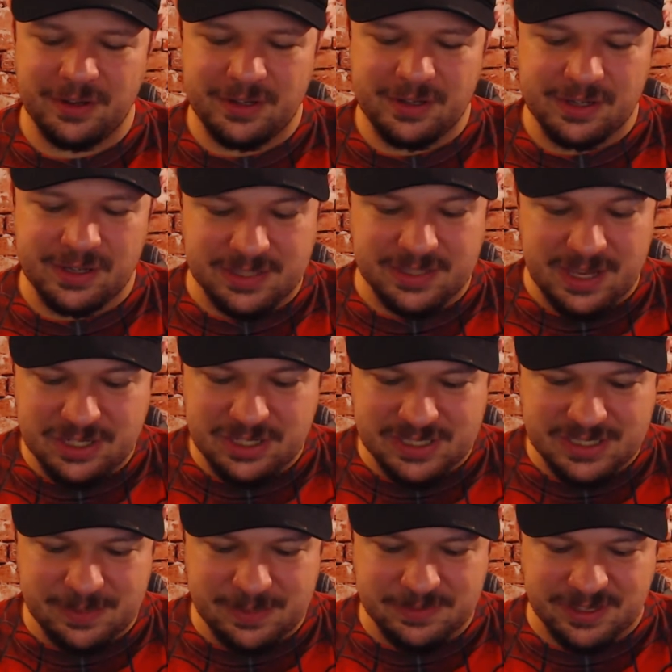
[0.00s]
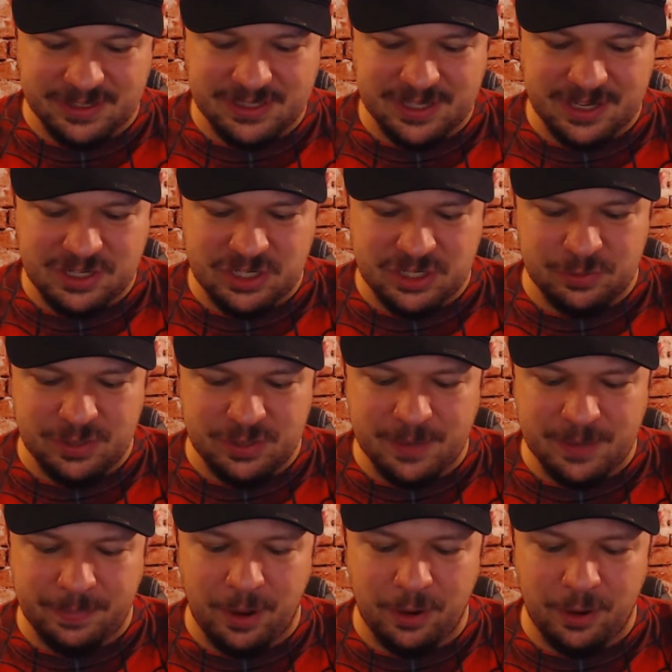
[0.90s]
Because that just seems like such a
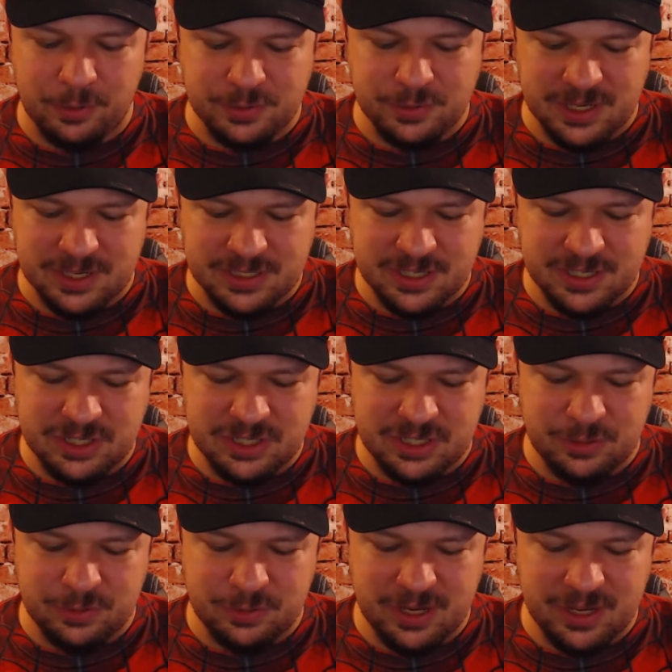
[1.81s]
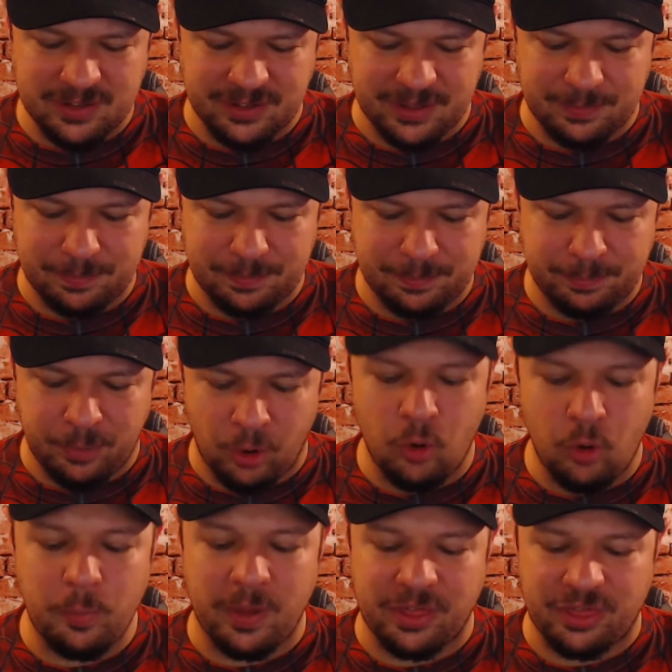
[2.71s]
unique pose and such a uniquely
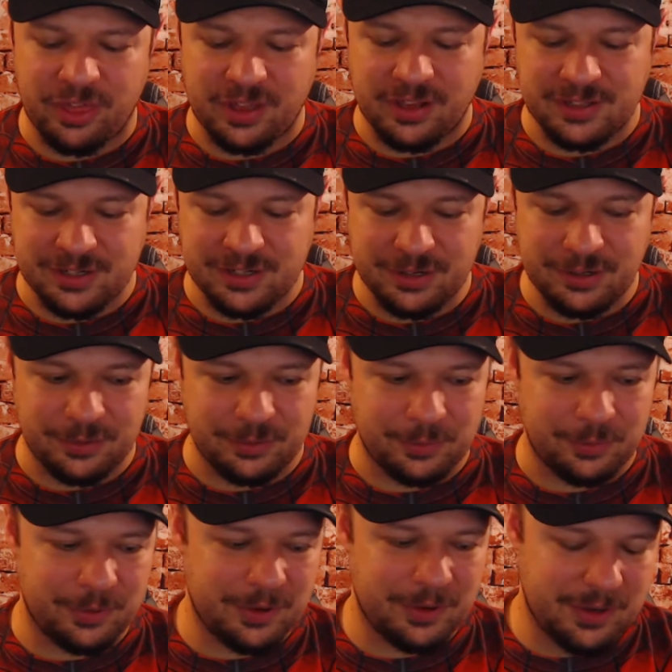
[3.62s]
Puma thing to do.